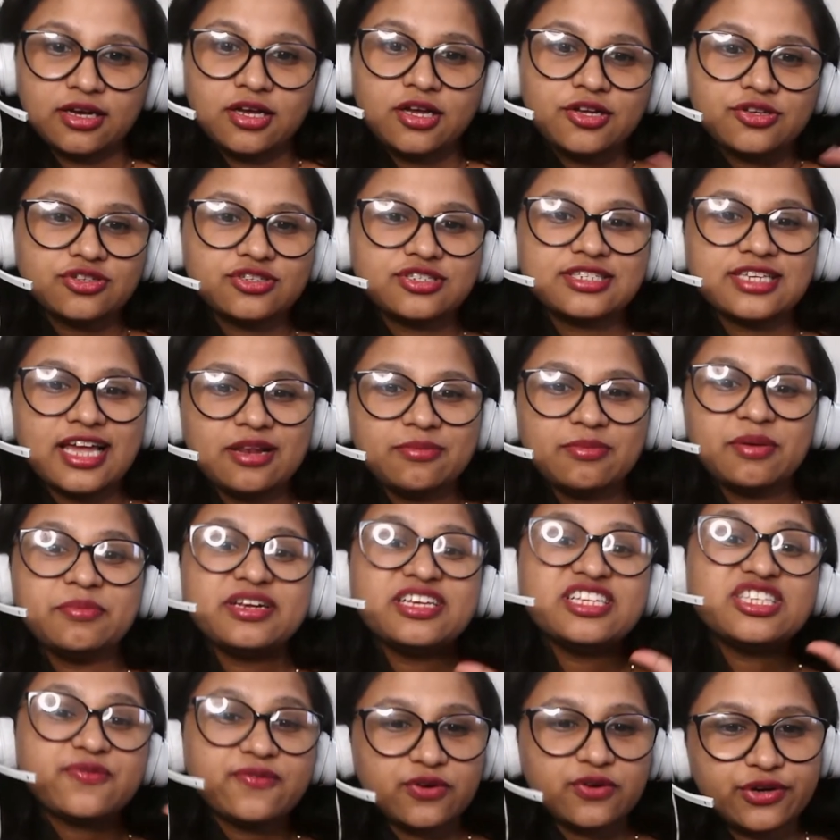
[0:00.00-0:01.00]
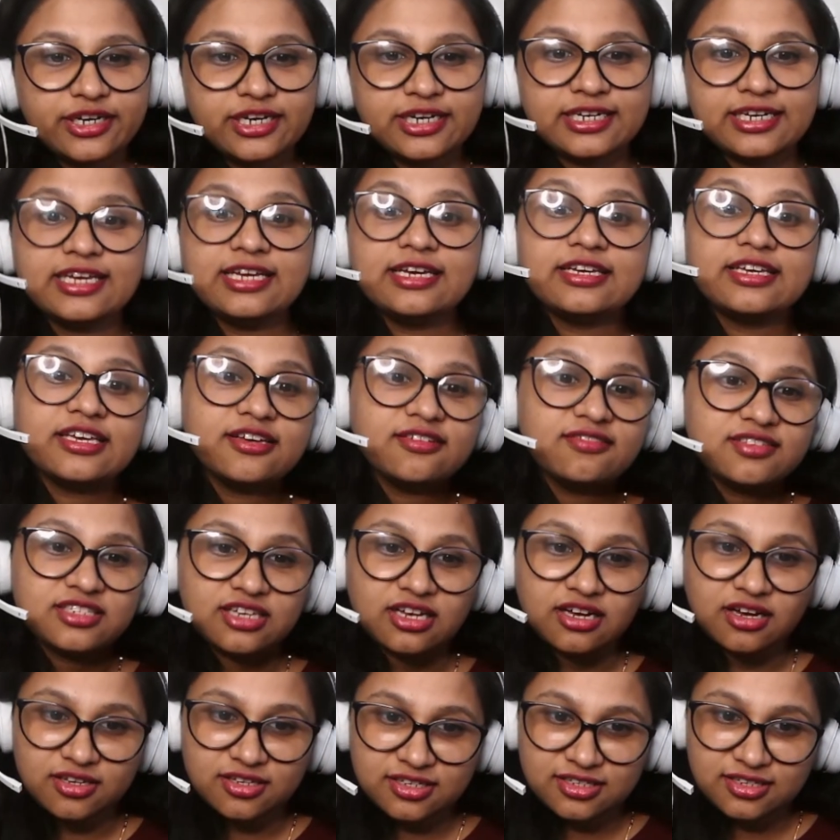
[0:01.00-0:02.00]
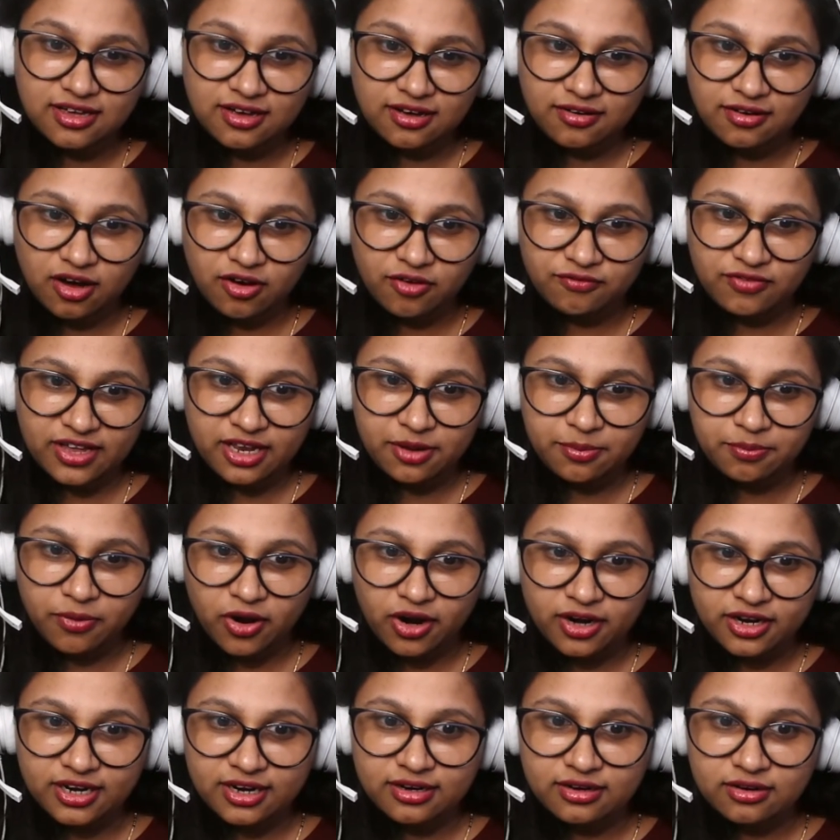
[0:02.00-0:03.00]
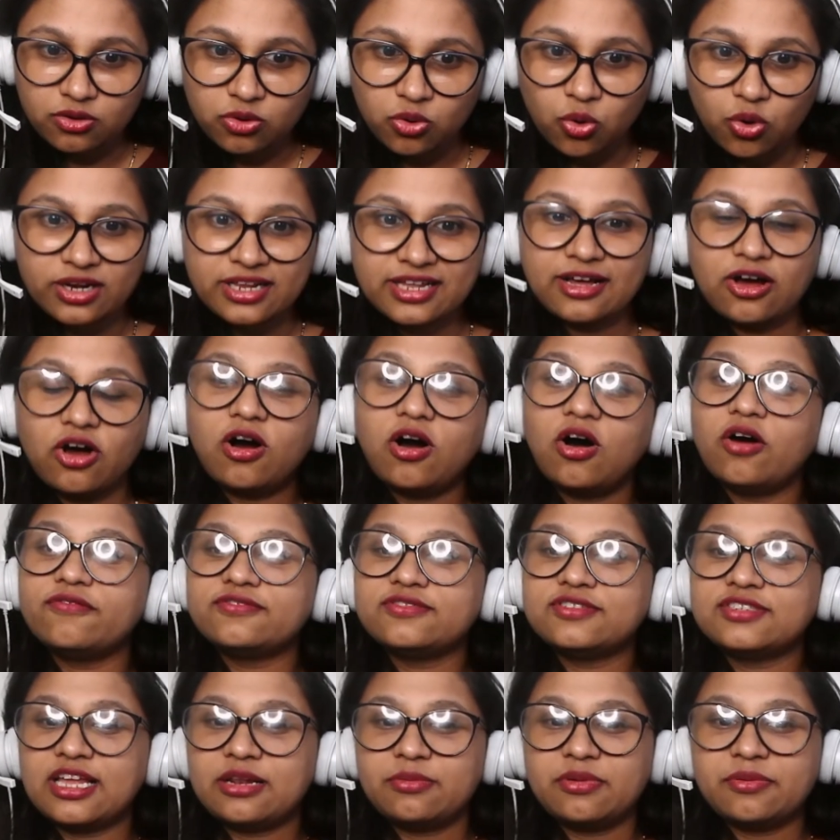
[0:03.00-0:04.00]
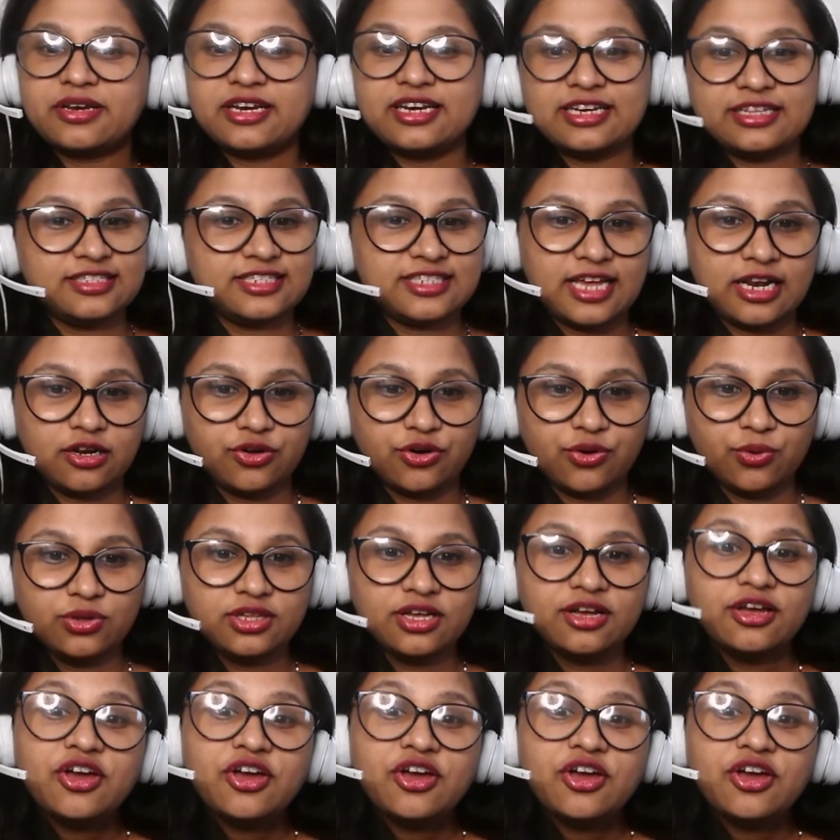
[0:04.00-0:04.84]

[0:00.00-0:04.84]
So cell membrane's fluidity gives a very important role of cell membrane in cell growth.